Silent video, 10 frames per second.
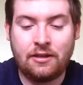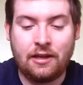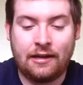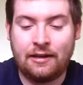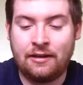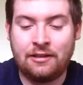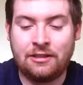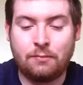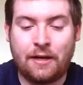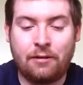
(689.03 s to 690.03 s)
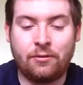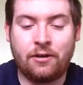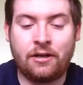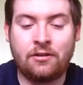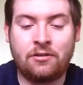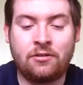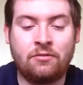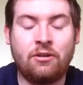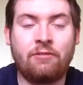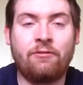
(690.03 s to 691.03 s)
And he did the spot where like
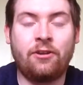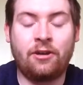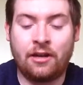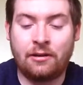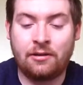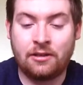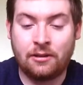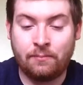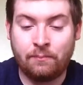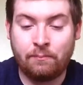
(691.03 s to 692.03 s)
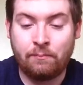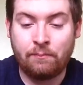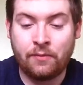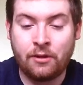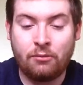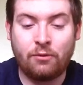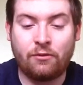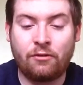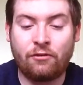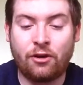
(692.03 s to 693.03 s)
Ric Flair got um,
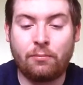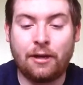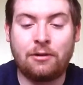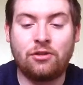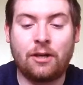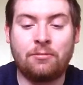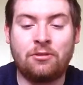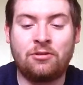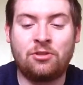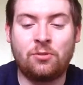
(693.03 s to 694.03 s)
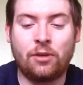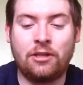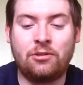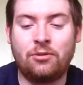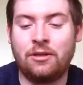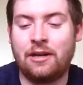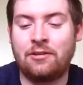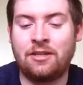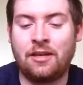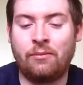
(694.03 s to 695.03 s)
Ric Flair backdropped Triple H to the announce
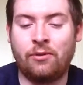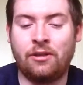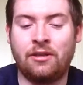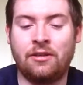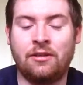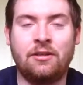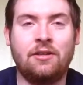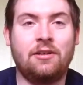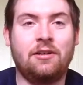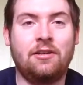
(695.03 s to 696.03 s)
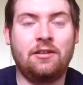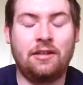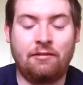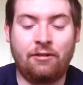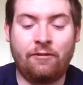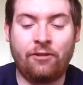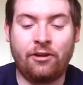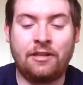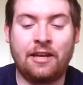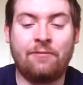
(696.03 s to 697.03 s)
table, and then they had Ric Flair
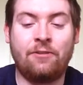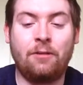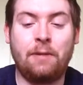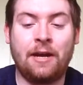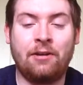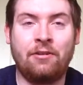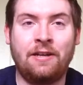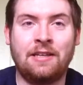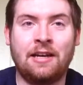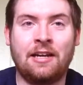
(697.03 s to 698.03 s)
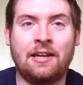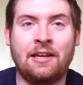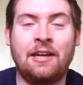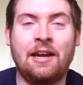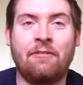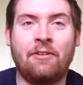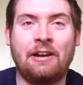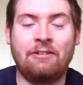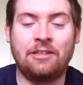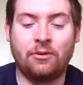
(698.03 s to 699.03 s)
take free pedigrees and got he got from
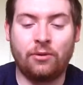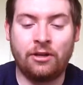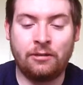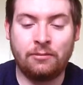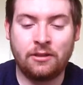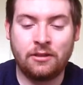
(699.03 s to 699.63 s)
every single one of them.